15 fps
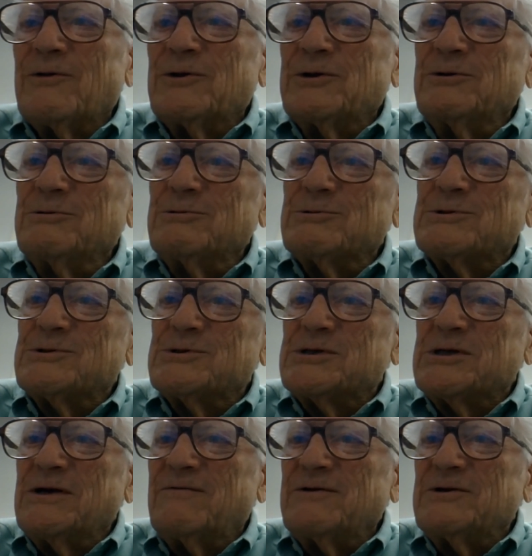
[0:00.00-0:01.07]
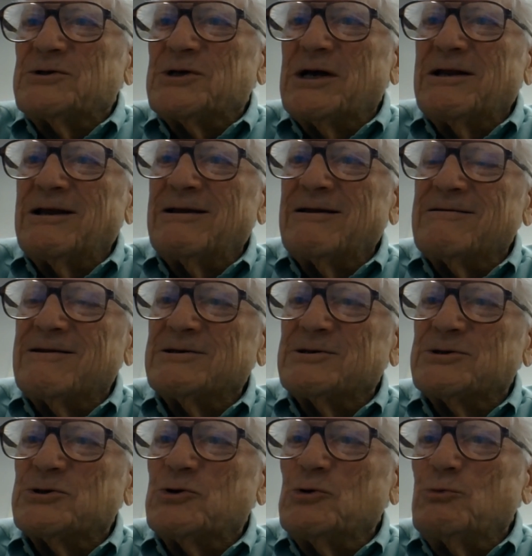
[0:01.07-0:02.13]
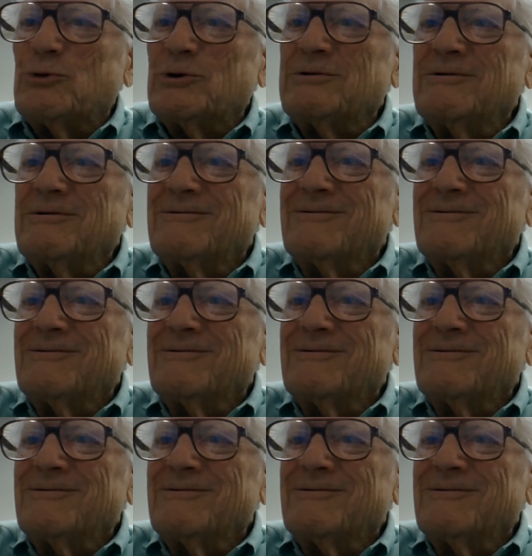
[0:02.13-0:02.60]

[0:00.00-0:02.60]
the news and see if he said anything stupid.